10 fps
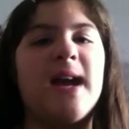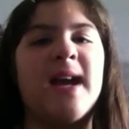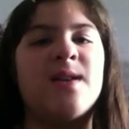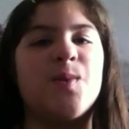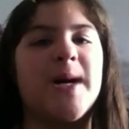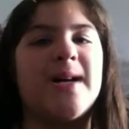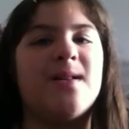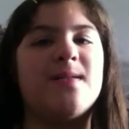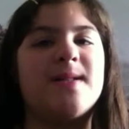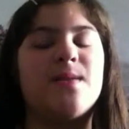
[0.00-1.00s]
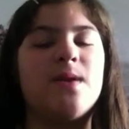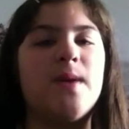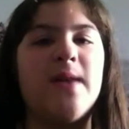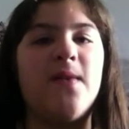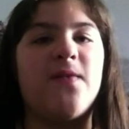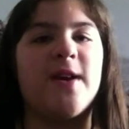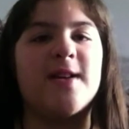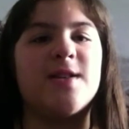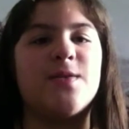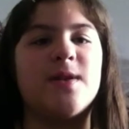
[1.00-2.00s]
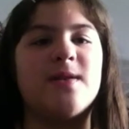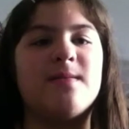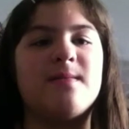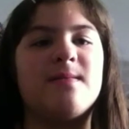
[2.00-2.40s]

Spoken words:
end well. So don't have a friend do it.